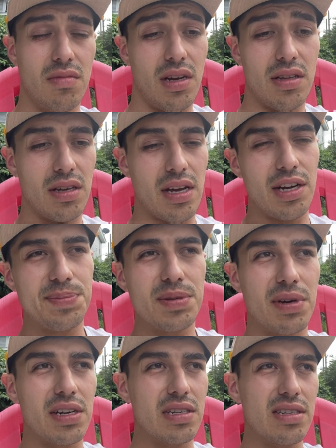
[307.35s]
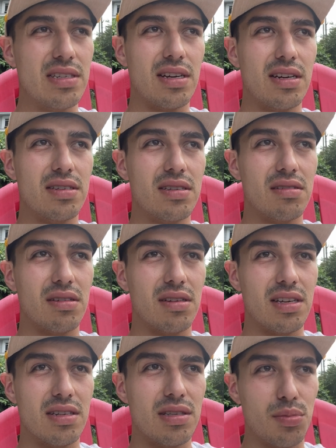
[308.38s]
think it helps my knees, honestly,
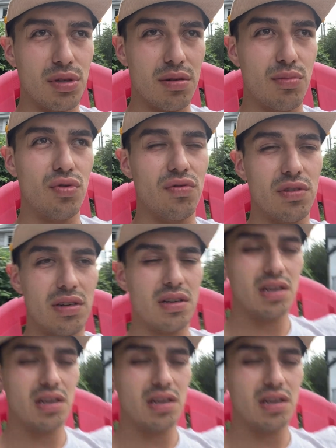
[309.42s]
gets the blood moving.